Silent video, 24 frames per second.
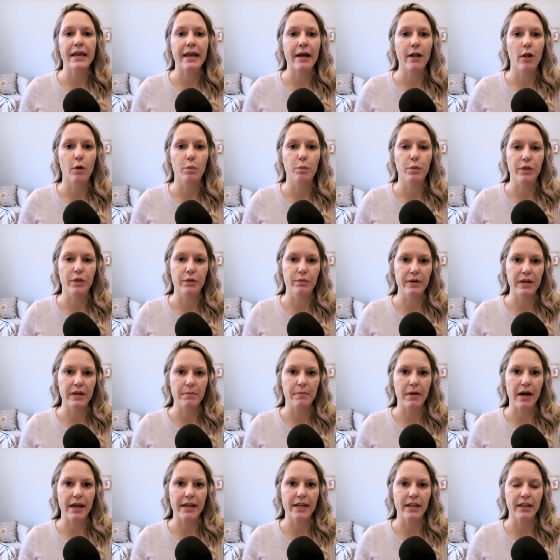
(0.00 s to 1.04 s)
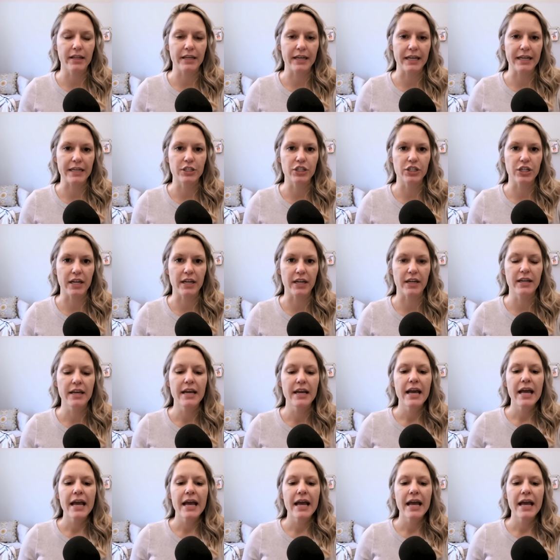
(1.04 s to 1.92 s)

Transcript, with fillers: help with remyelination.